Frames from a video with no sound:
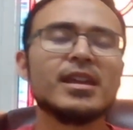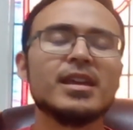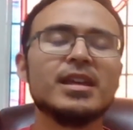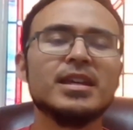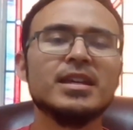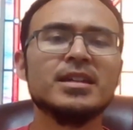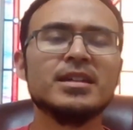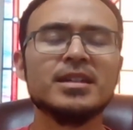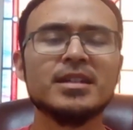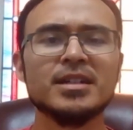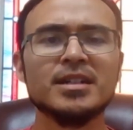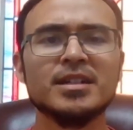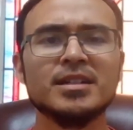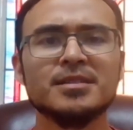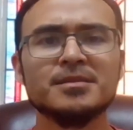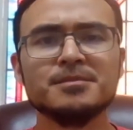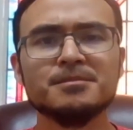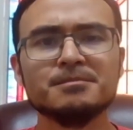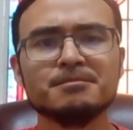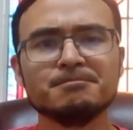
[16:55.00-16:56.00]
it
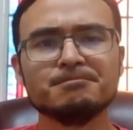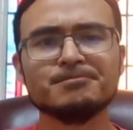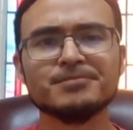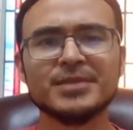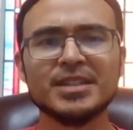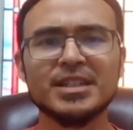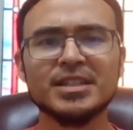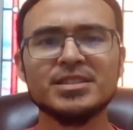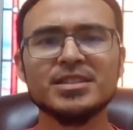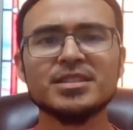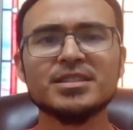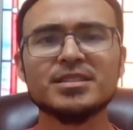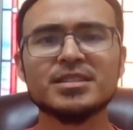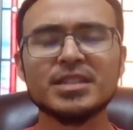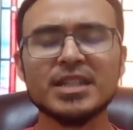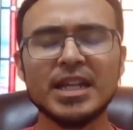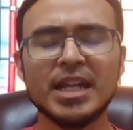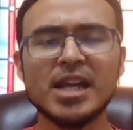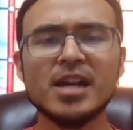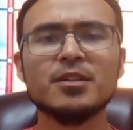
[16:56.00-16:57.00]
um it just
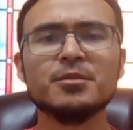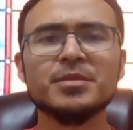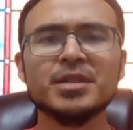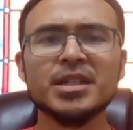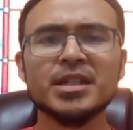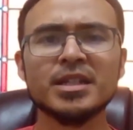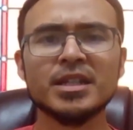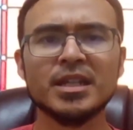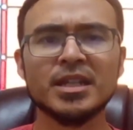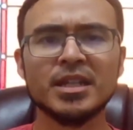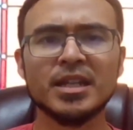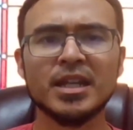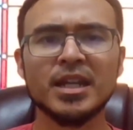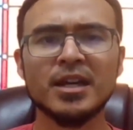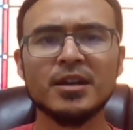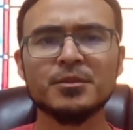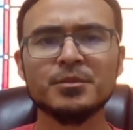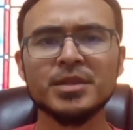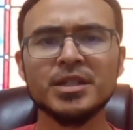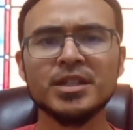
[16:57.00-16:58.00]
it helped me. It, it
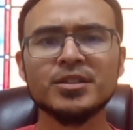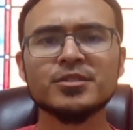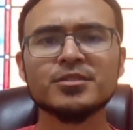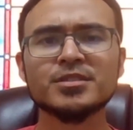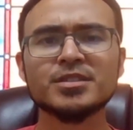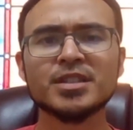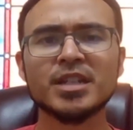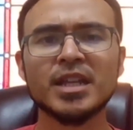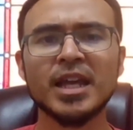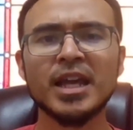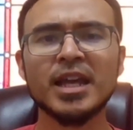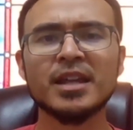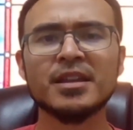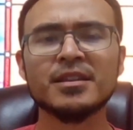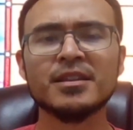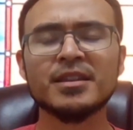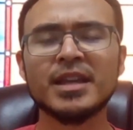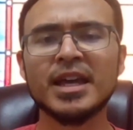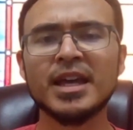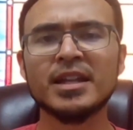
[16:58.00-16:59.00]
helped me understand
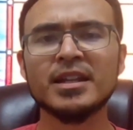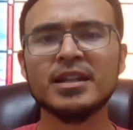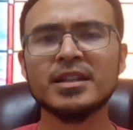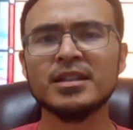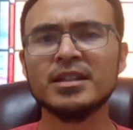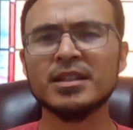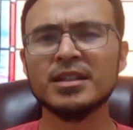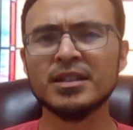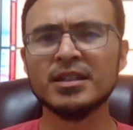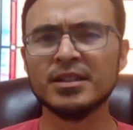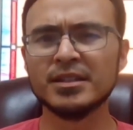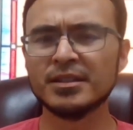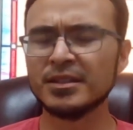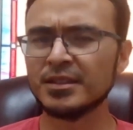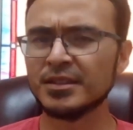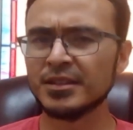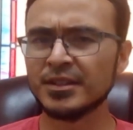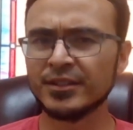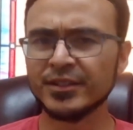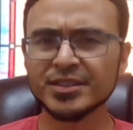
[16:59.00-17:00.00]
that it,
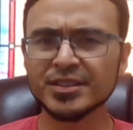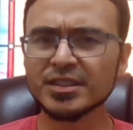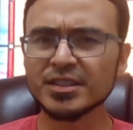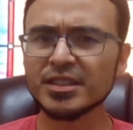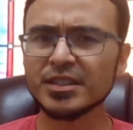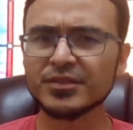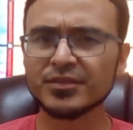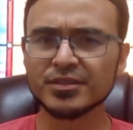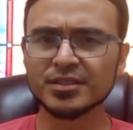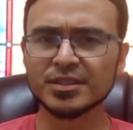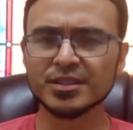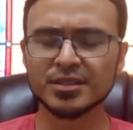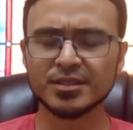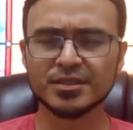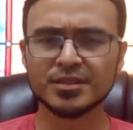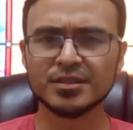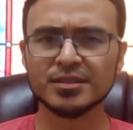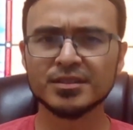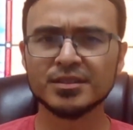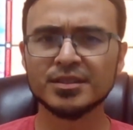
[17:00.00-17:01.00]
there is a
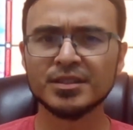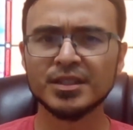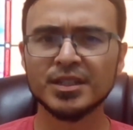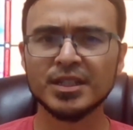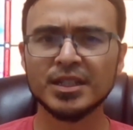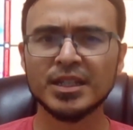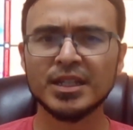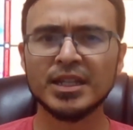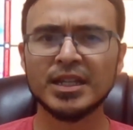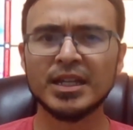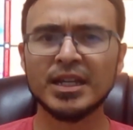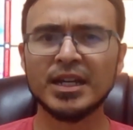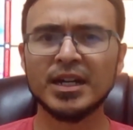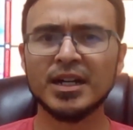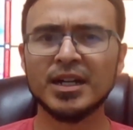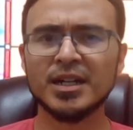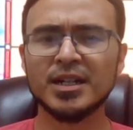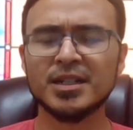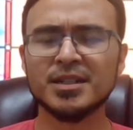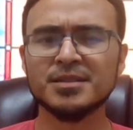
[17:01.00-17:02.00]
difference.
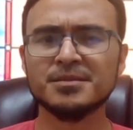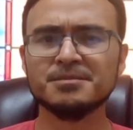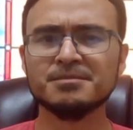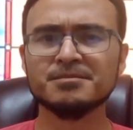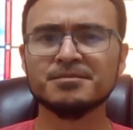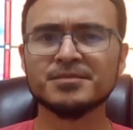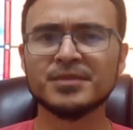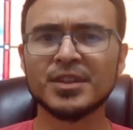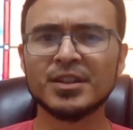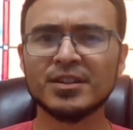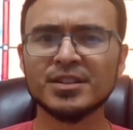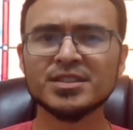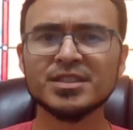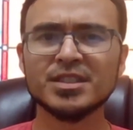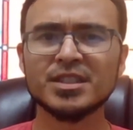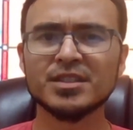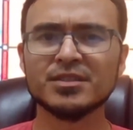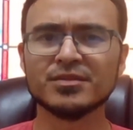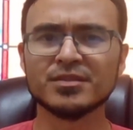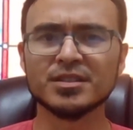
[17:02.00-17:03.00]
Um, there is a
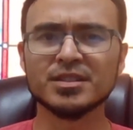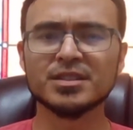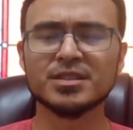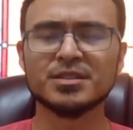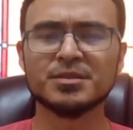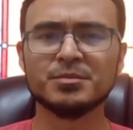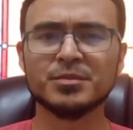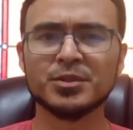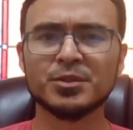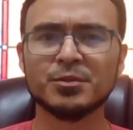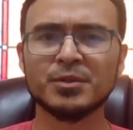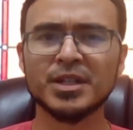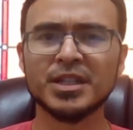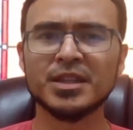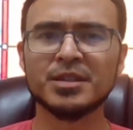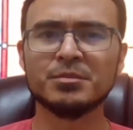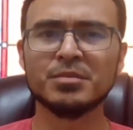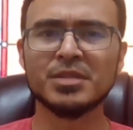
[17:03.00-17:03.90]
difference between the